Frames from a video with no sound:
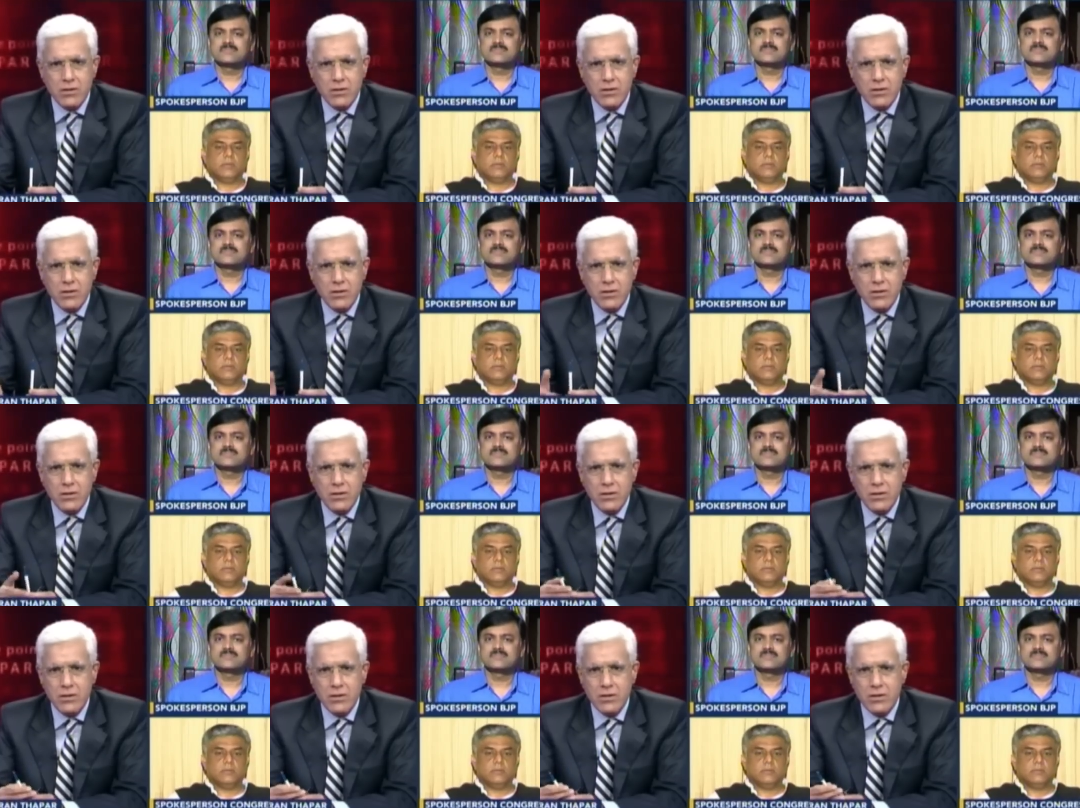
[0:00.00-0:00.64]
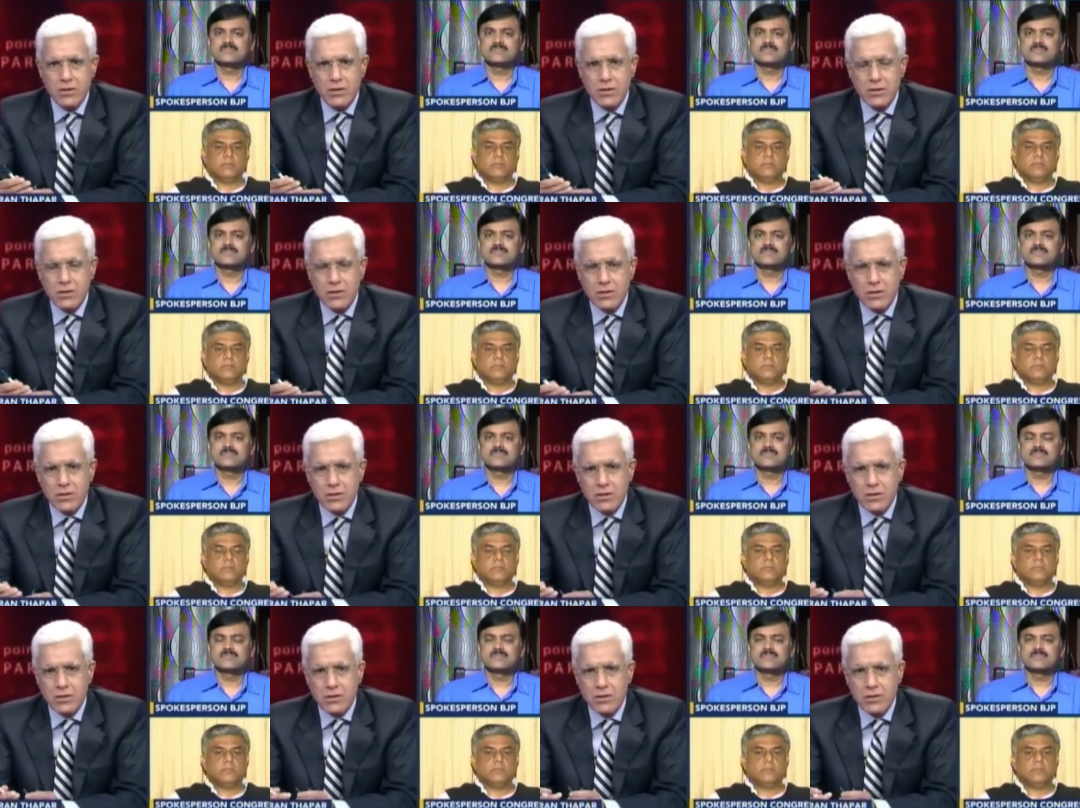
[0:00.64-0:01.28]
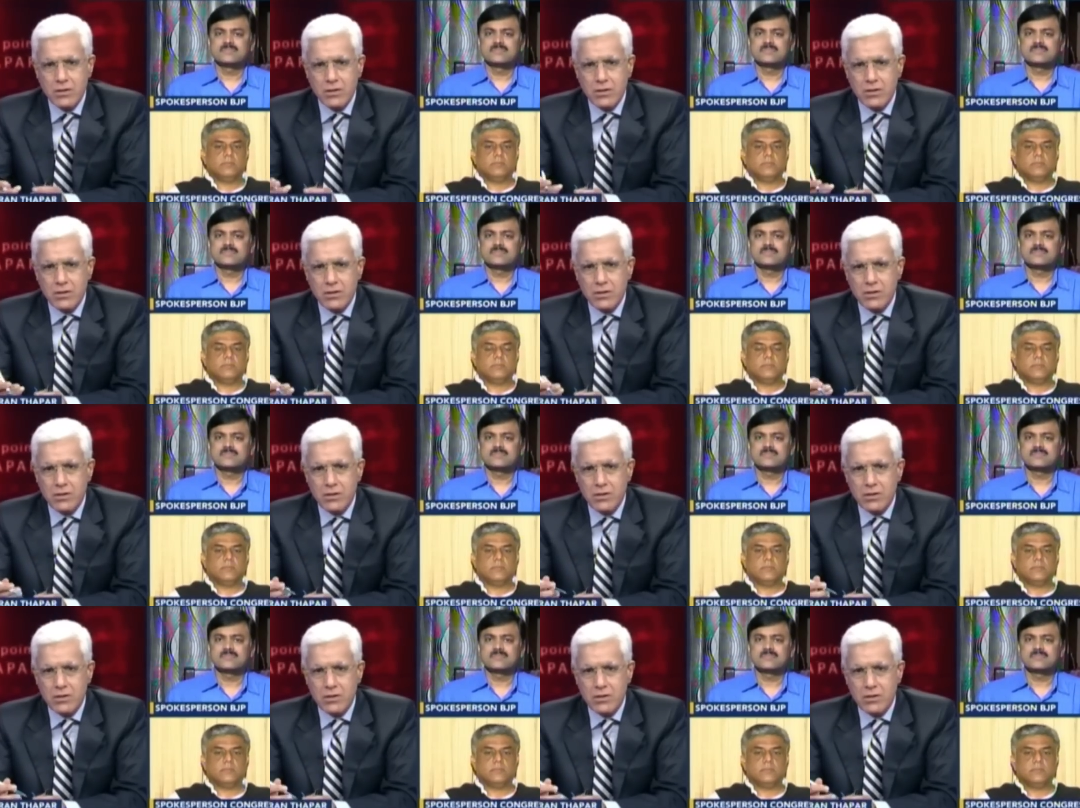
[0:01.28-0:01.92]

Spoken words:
[no speech]